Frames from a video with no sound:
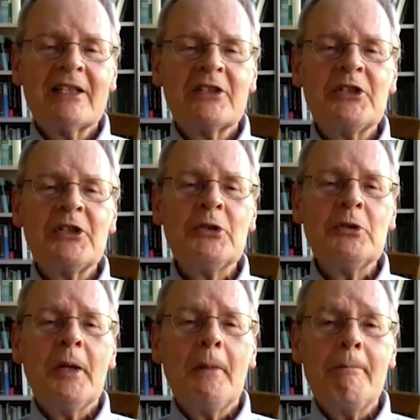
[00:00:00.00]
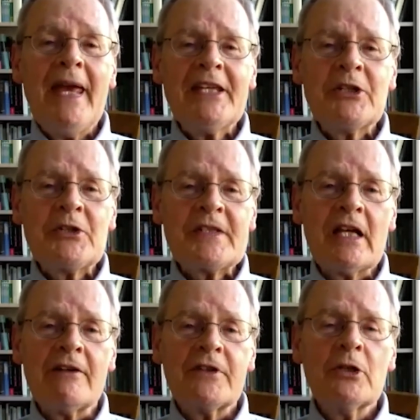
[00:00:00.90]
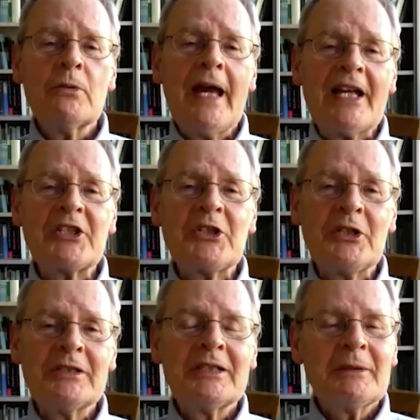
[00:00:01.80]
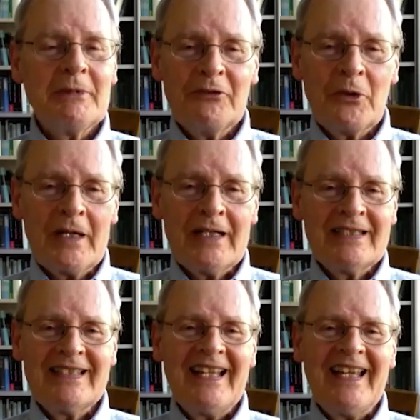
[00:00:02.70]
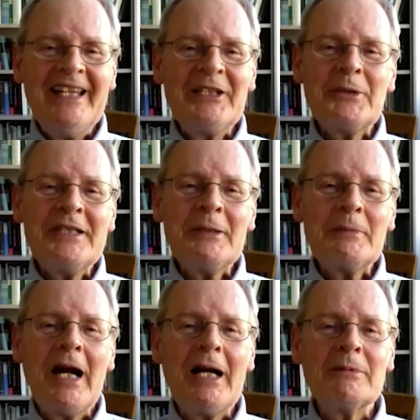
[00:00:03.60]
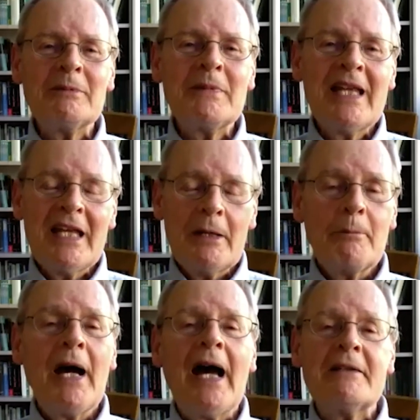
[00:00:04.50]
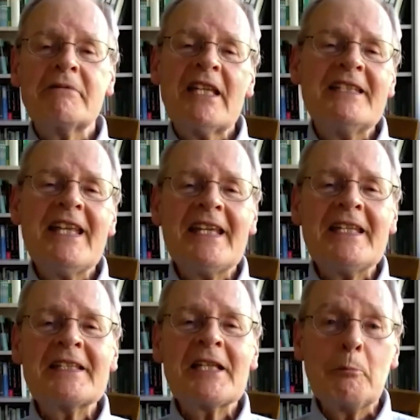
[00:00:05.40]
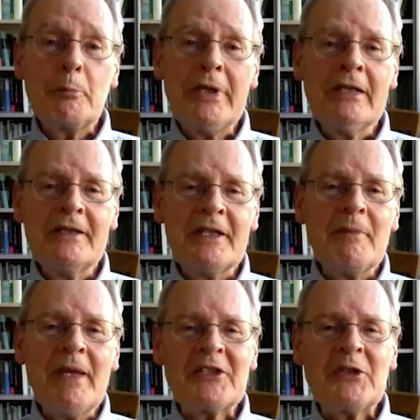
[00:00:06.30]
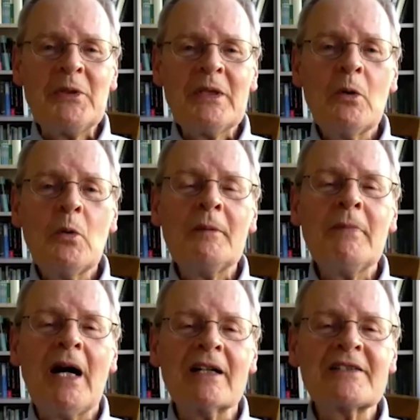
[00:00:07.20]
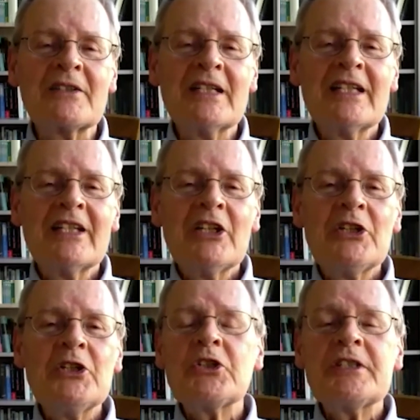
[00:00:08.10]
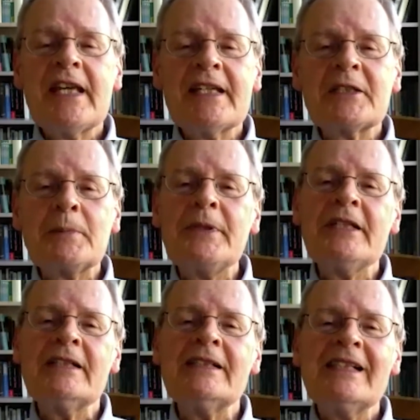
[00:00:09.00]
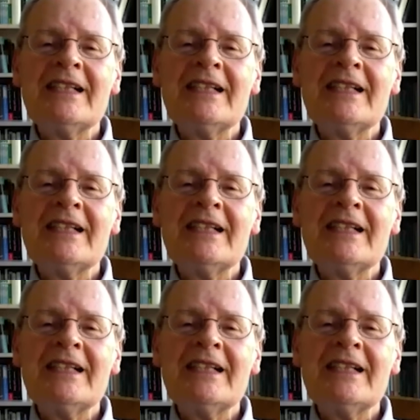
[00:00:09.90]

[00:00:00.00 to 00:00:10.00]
to make yourself irrational before entering the problem by, say, taking some pill that makes you a one boxer, you should take the pill